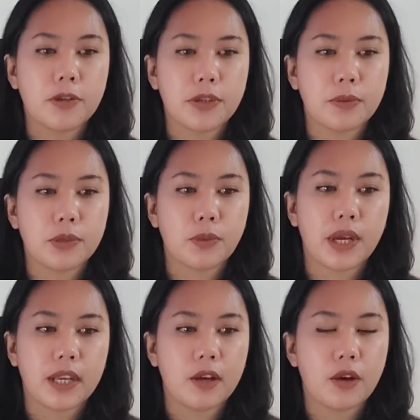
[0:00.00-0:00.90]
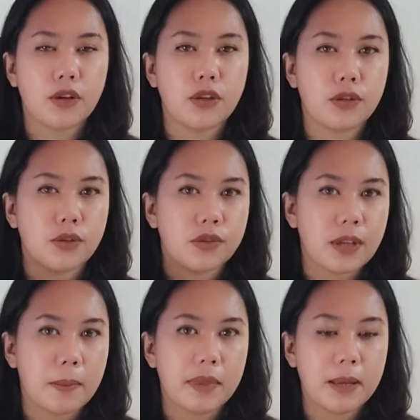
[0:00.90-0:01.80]
this person was waiting on you to do
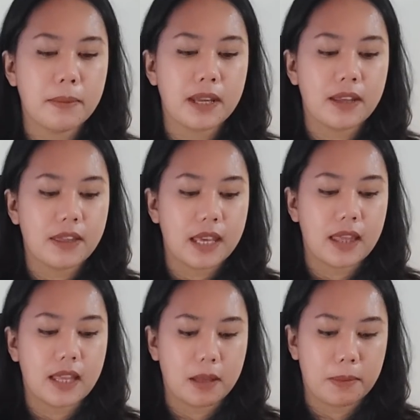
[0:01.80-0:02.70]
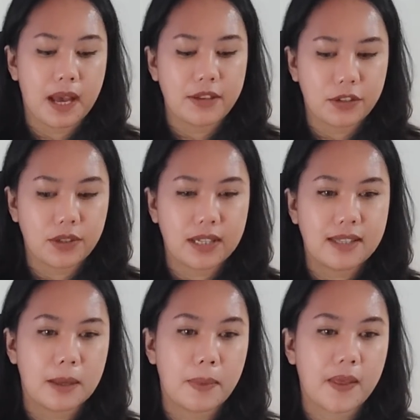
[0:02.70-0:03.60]
something. But I think in the past, you
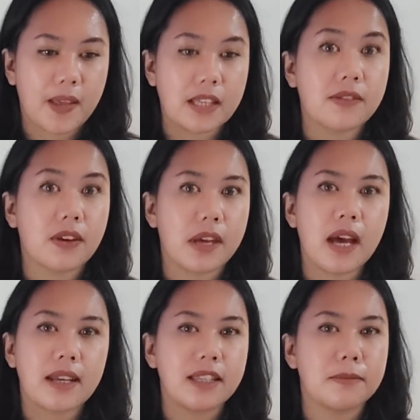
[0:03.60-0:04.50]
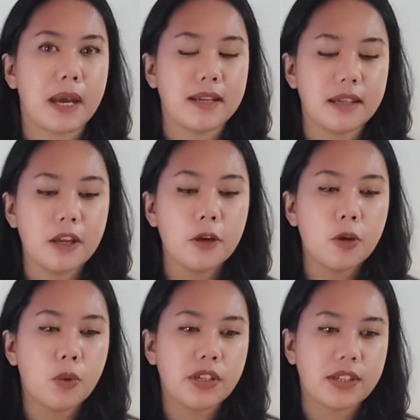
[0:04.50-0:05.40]
did something that is very unexpected,
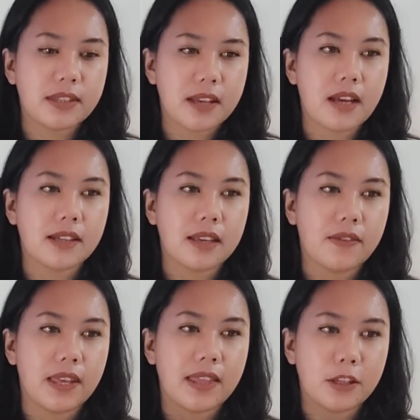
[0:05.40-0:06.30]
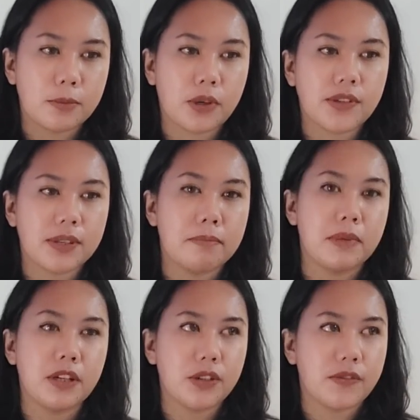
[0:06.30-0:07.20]
which is not giving this
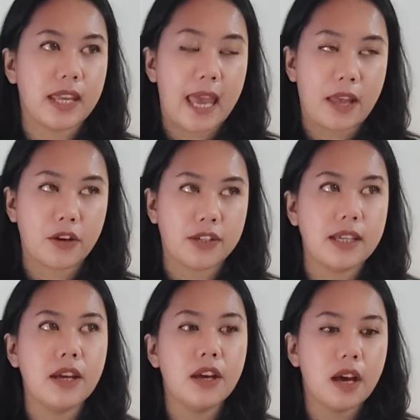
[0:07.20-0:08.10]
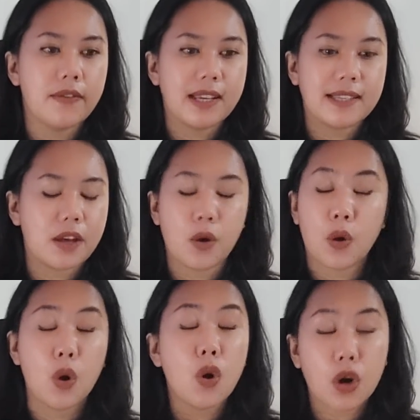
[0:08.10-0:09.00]
person much of the energy of
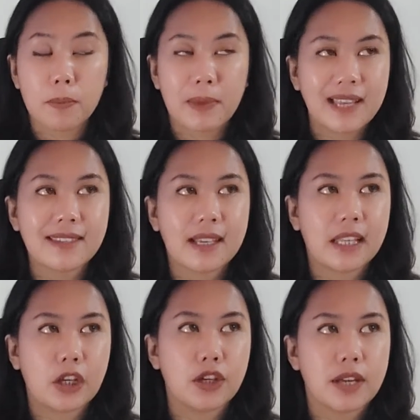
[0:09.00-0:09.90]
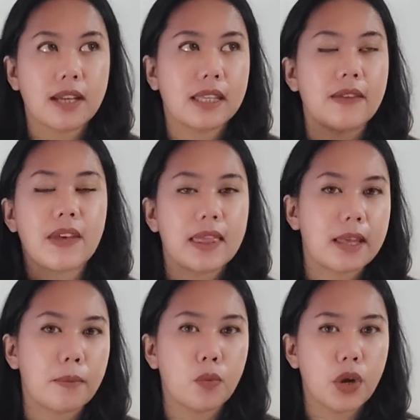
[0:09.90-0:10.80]
or basically you're not
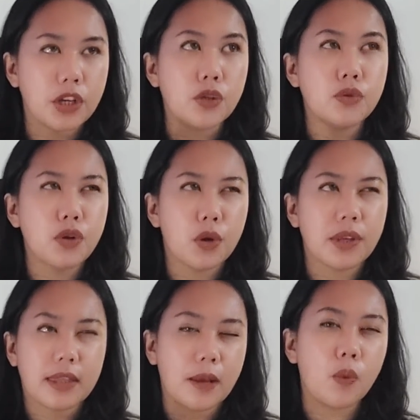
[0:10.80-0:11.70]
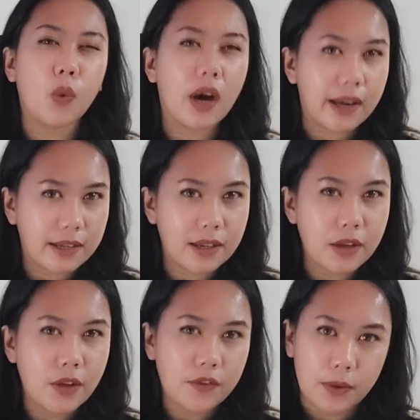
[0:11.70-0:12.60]
giving them what you know that they want
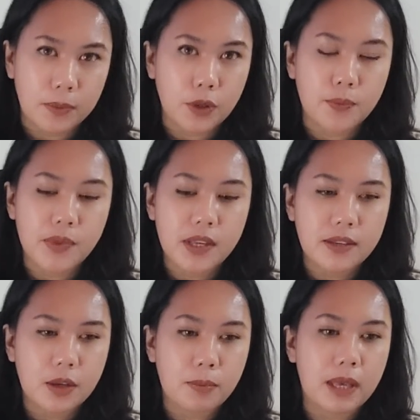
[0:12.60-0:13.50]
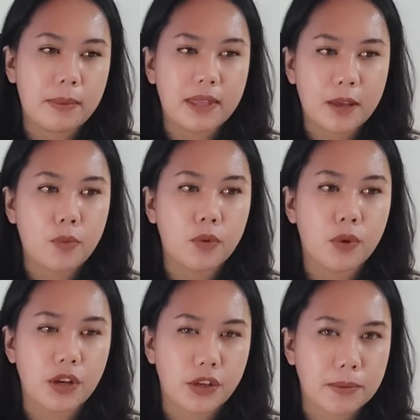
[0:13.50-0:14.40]
from you. So maybe they would
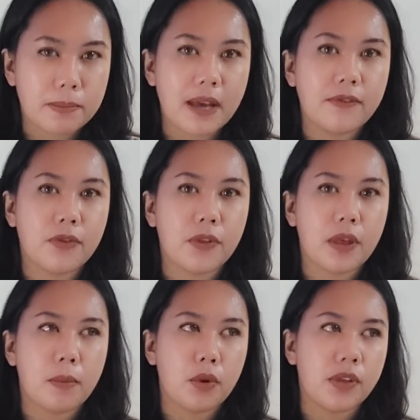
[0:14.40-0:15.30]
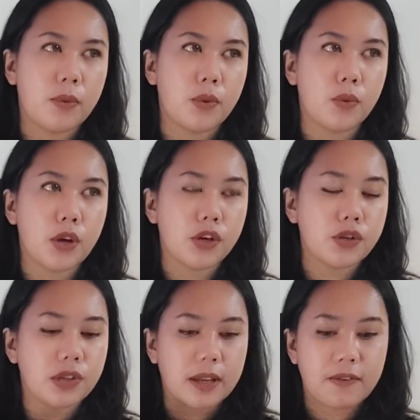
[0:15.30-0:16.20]
want you to beg for them, or they would want
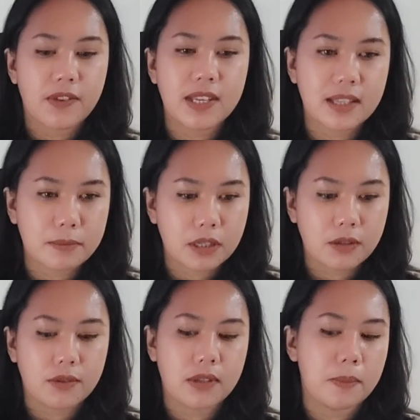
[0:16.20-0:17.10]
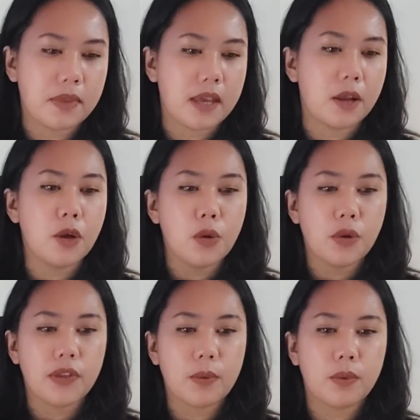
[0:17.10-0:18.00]
you to convince them to do something,
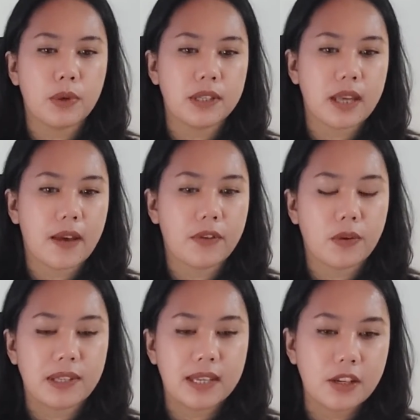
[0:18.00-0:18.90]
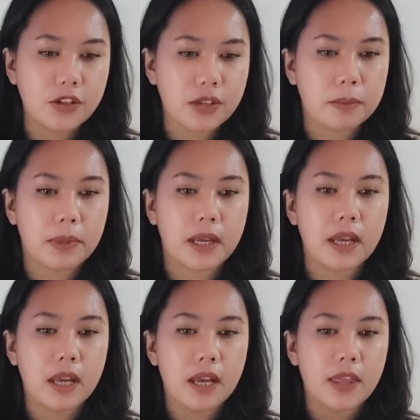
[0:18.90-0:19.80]
or they would want to have your attention.
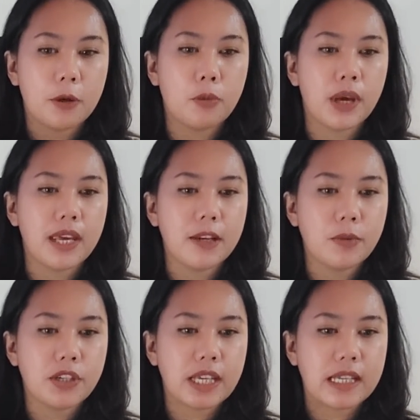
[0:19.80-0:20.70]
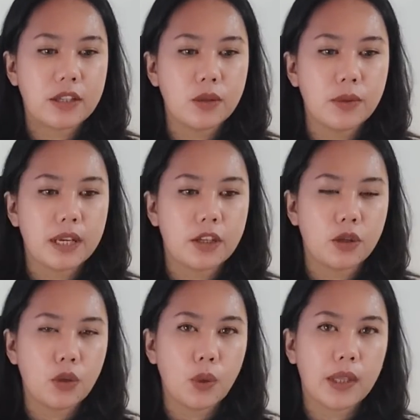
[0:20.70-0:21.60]
But the way in which they do
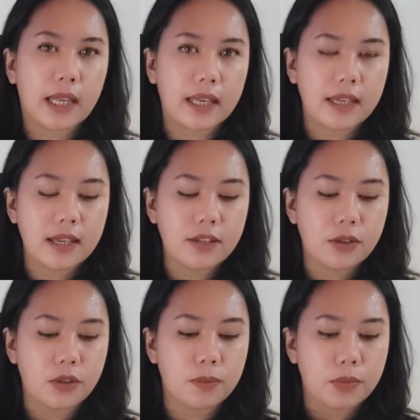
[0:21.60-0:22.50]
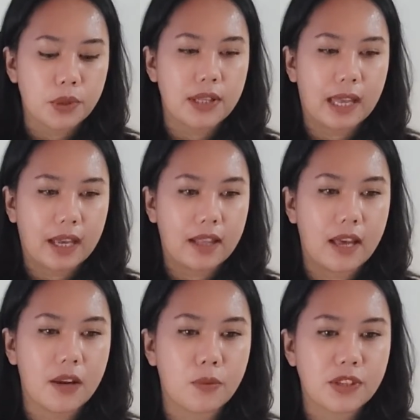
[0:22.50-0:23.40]
it, you don't like it. So you put like a
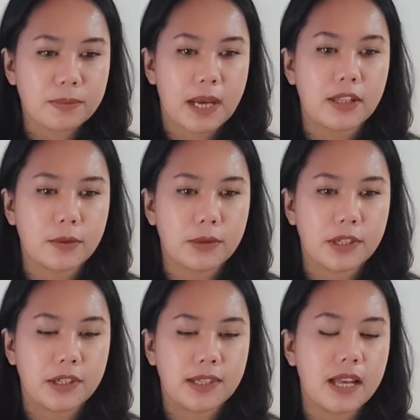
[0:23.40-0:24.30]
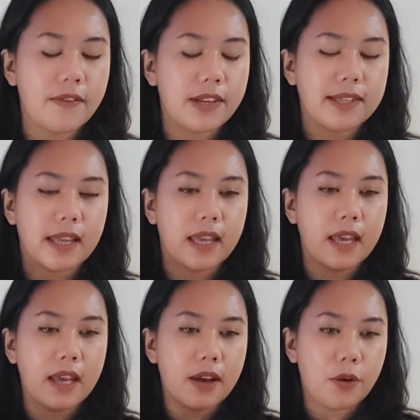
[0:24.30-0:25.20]
lot of respect towards yourself and it's
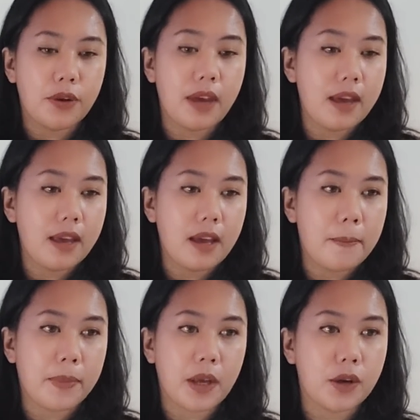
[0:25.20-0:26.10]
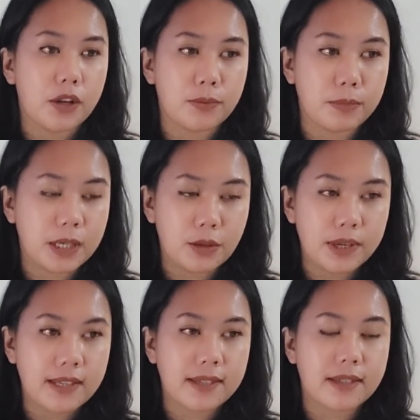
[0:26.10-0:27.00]
like, okay, I'm not going to be
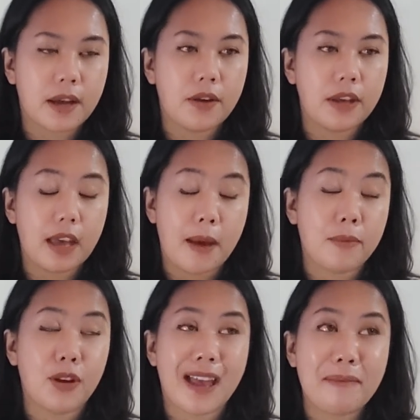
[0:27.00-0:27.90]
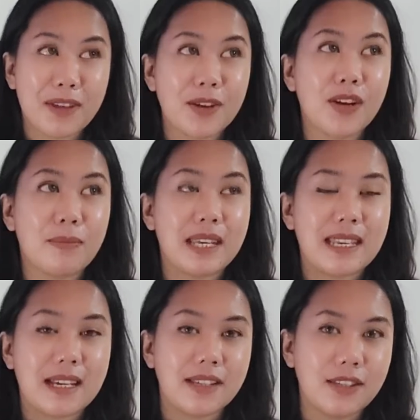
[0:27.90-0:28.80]
doing stuff. I'm not going to
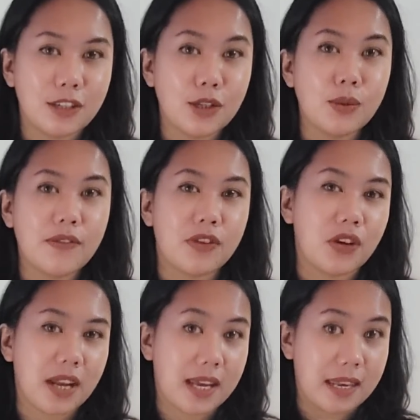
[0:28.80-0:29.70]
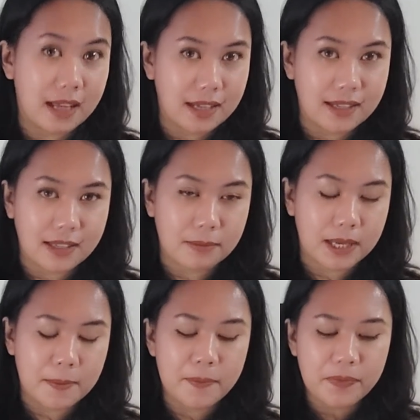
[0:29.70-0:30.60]
be nice to you if you're not nice to
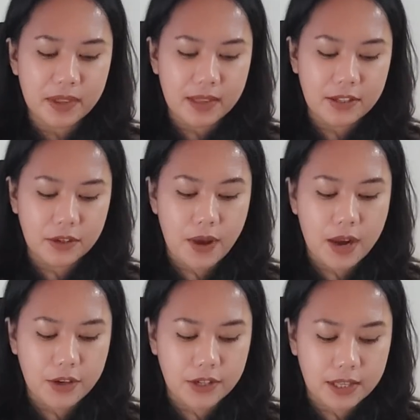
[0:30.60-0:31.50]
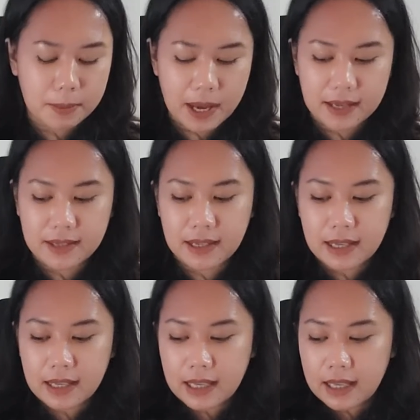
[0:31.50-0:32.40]
me. That's your energy in the past.